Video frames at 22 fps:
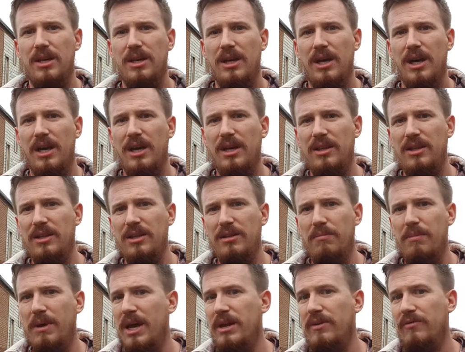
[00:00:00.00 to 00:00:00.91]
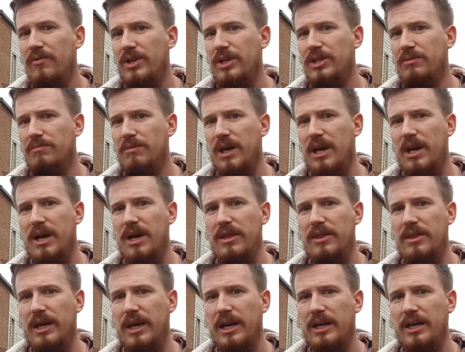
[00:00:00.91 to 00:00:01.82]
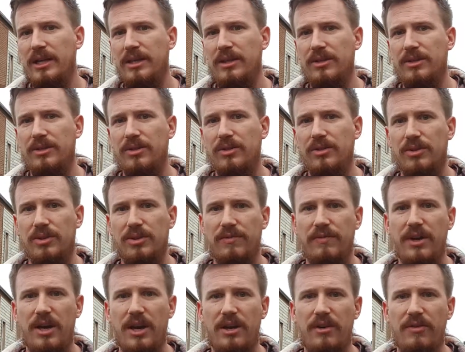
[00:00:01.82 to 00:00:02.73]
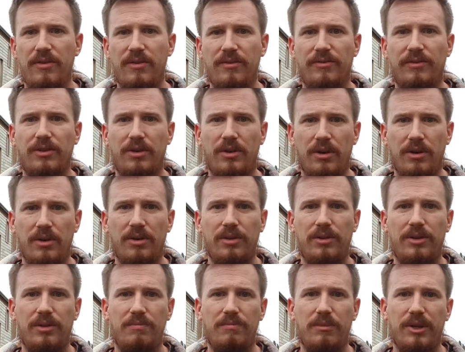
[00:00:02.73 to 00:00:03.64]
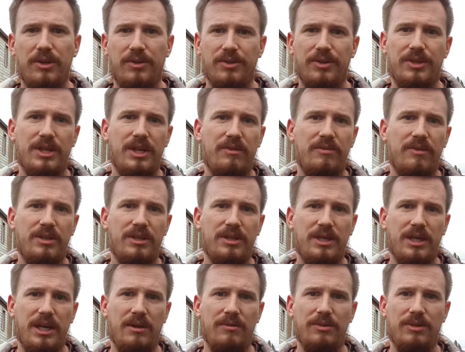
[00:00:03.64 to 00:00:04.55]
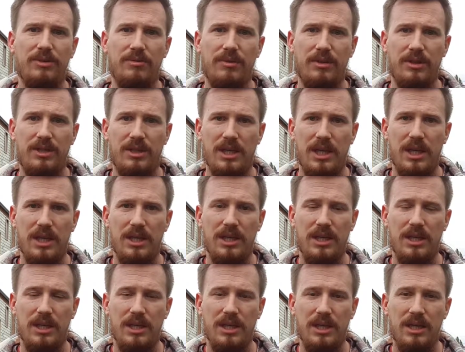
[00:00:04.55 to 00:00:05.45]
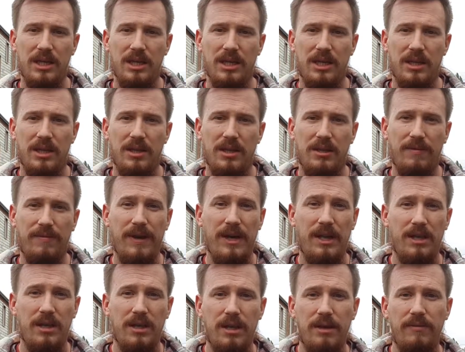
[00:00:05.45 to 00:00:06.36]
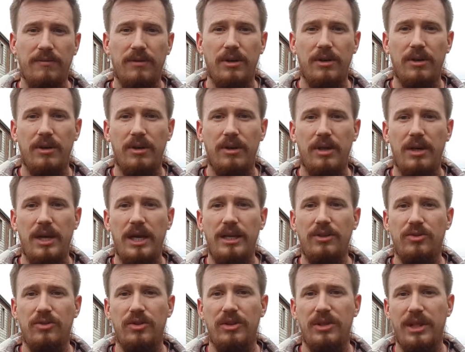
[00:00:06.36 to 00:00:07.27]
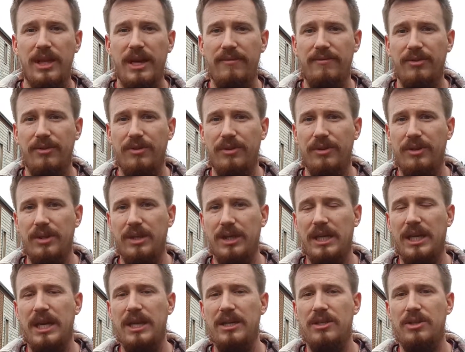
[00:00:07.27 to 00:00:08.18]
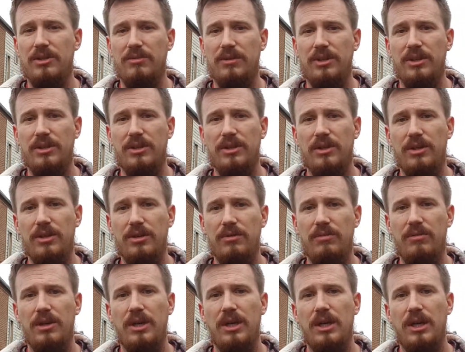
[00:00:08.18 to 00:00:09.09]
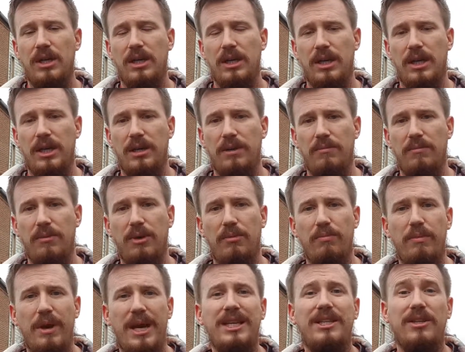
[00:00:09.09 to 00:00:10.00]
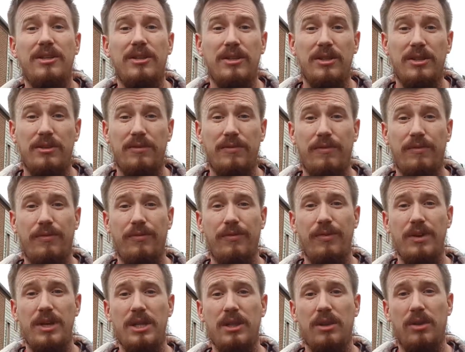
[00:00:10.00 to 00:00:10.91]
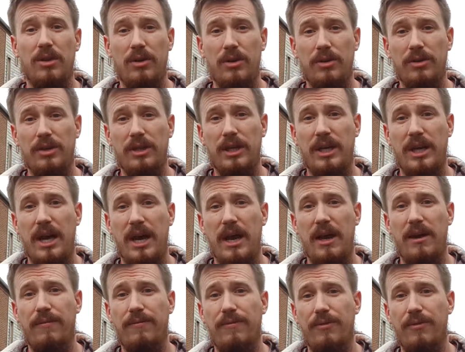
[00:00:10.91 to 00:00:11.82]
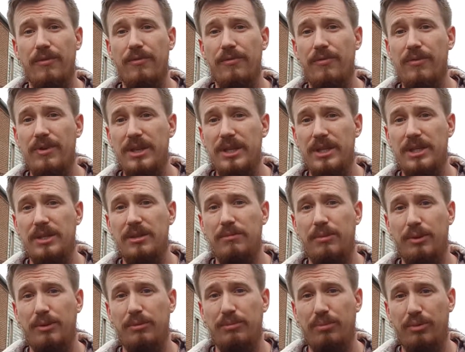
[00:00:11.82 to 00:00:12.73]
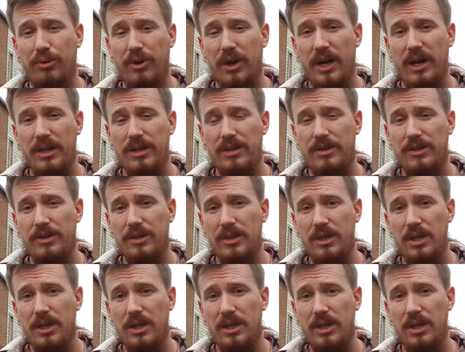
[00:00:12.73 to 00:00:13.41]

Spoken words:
And I think the main reason behind that is Husqvarna have got the model series down to a T. The fact that they've got an entry level that gets you into maintenance-free lawn care for a reasonable price,